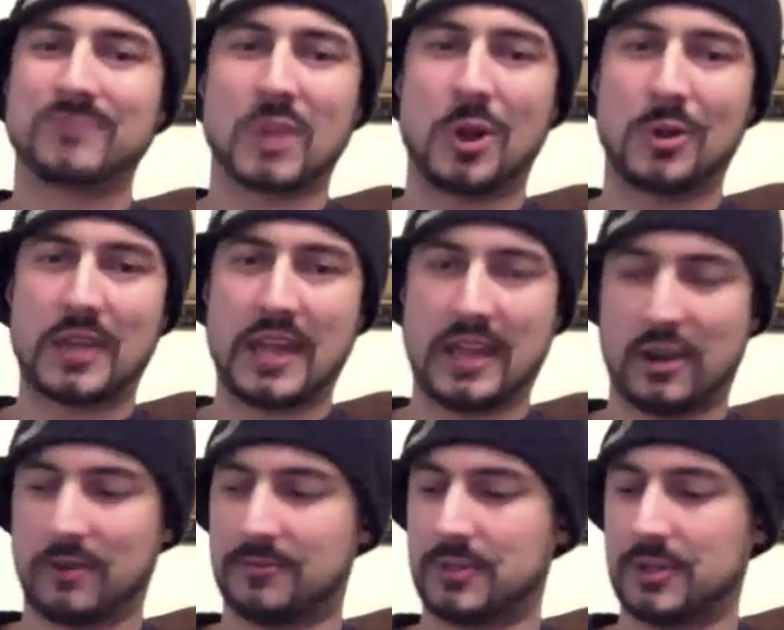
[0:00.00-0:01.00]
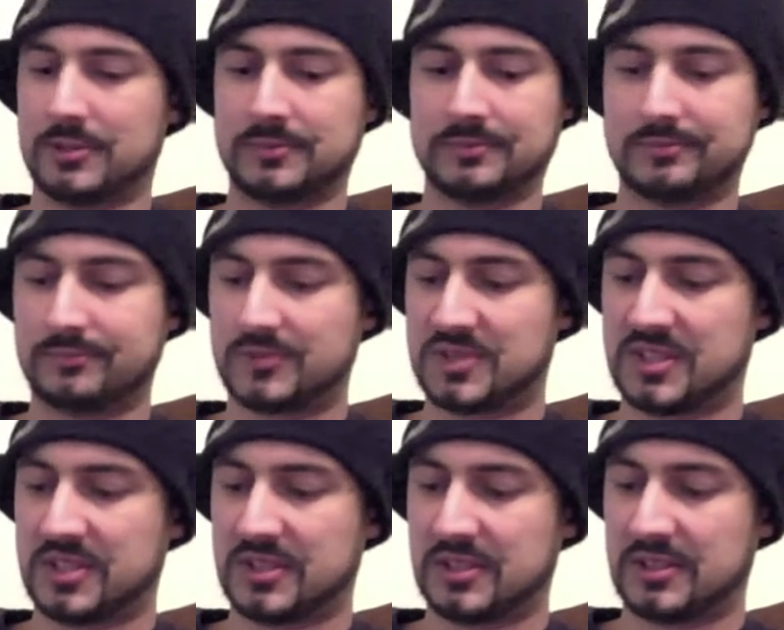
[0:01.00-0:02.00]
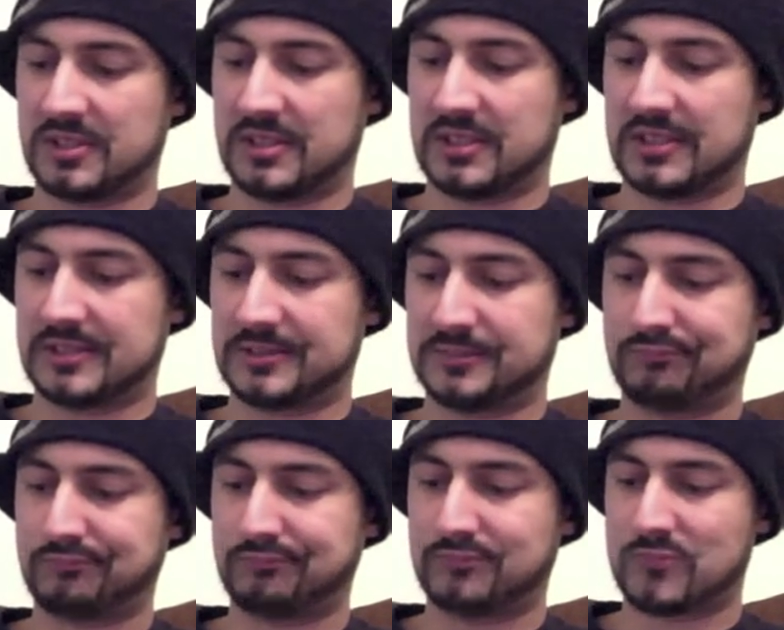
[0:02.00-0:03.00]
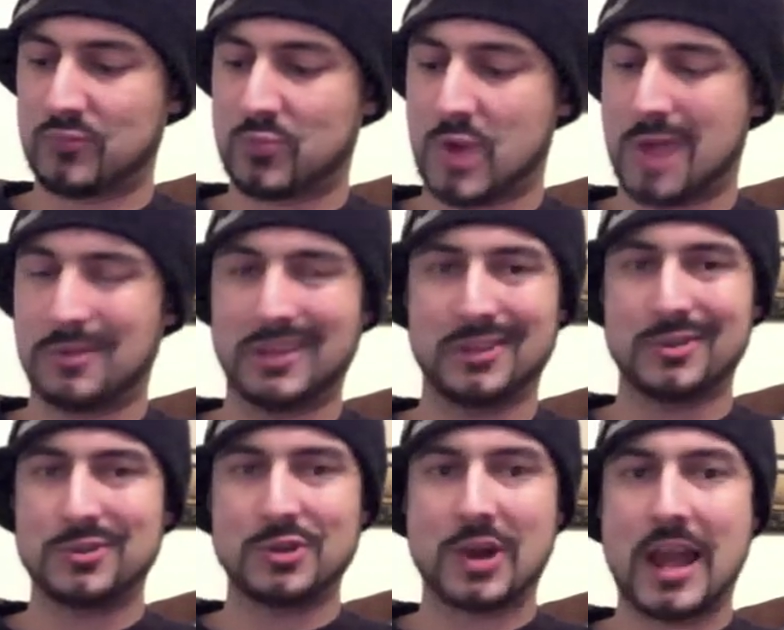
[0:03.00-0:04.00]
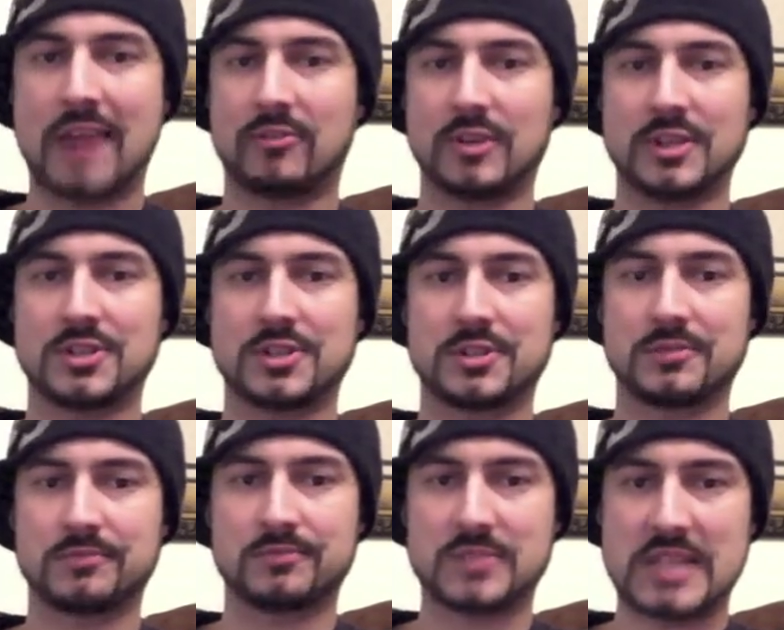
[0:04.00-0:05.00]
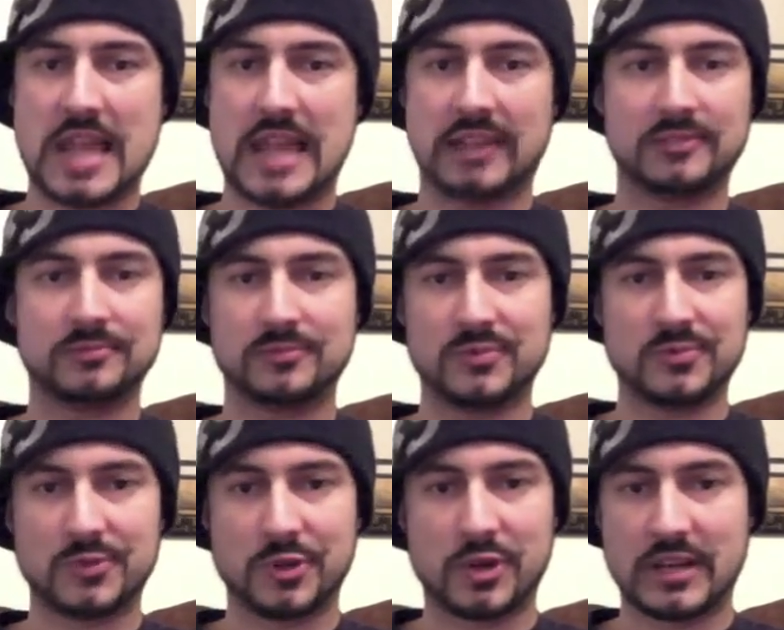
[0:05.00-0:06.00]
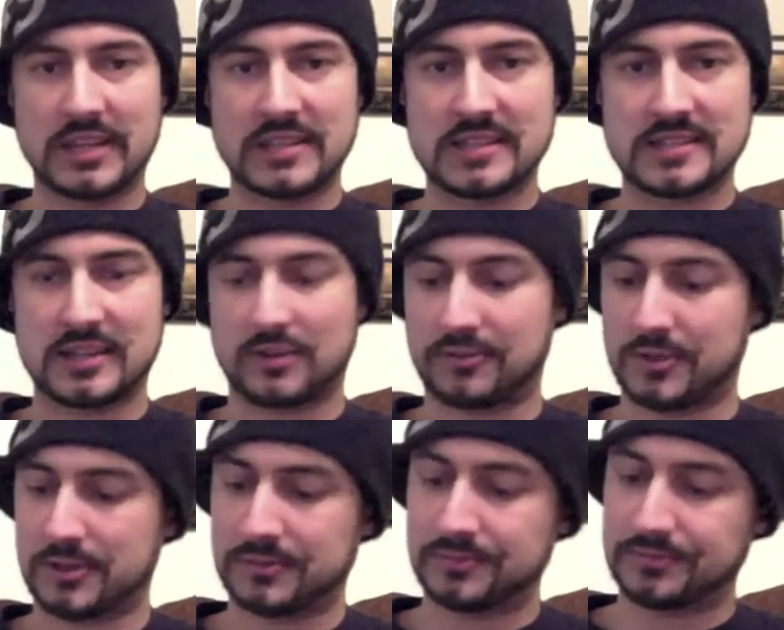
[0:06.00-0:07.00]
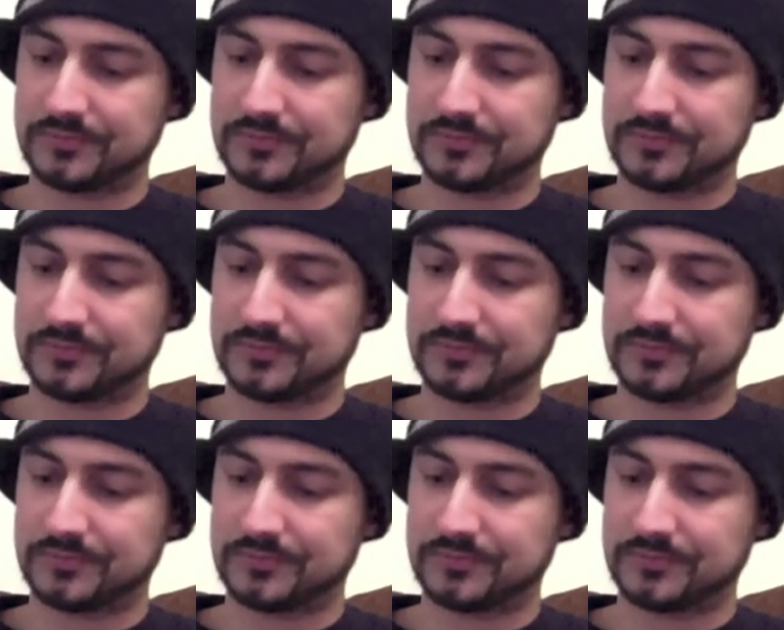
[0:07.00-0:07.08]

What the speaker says: Okay, airflow. Still, probably in your average tank, you're going to get this airflow.